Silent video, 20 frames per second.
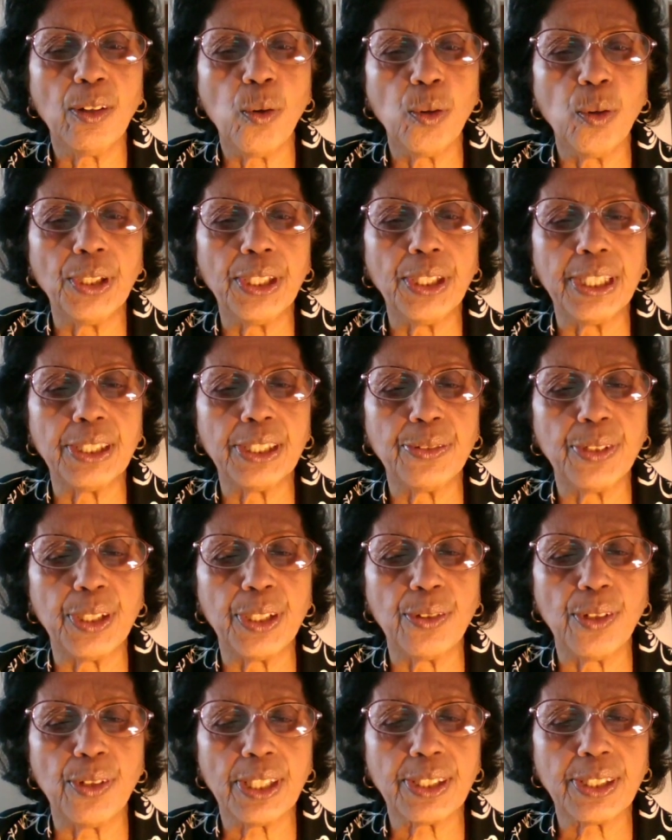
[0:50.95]
all these
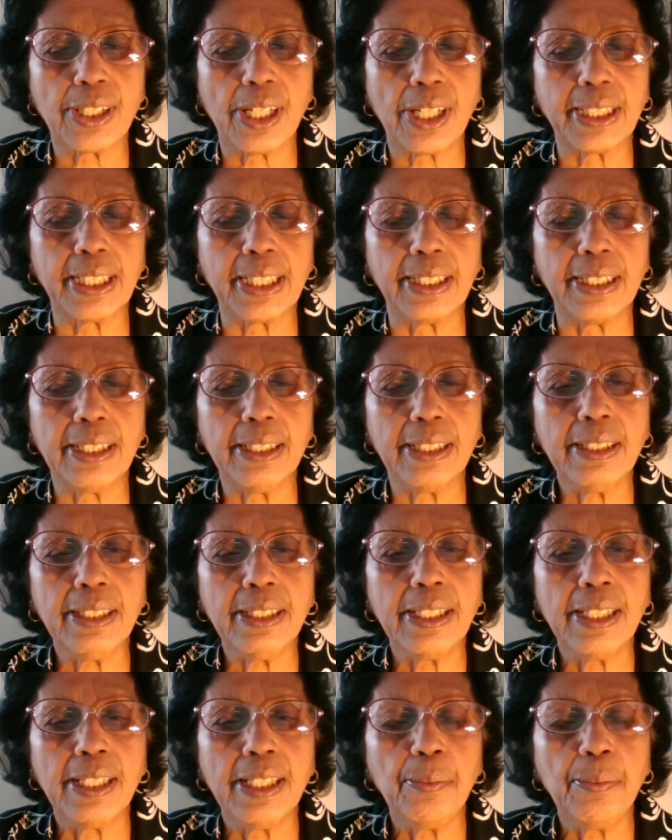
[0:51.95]
when you are starting the
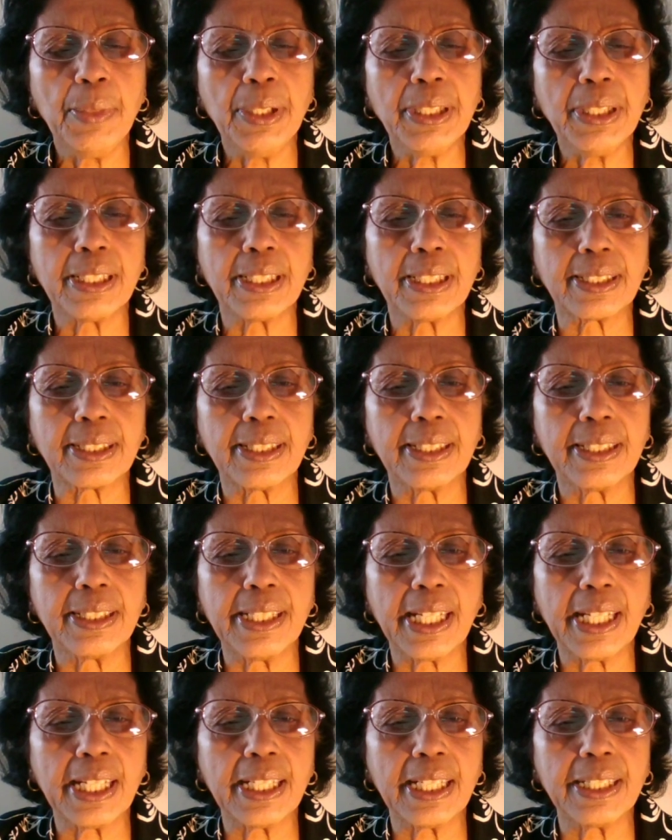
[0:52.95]
business, the
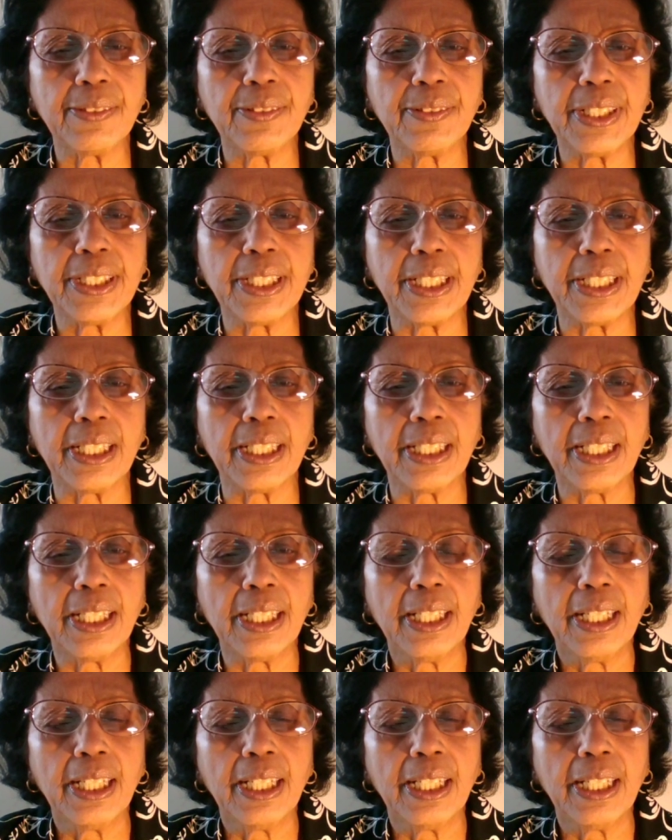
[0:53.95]
negativity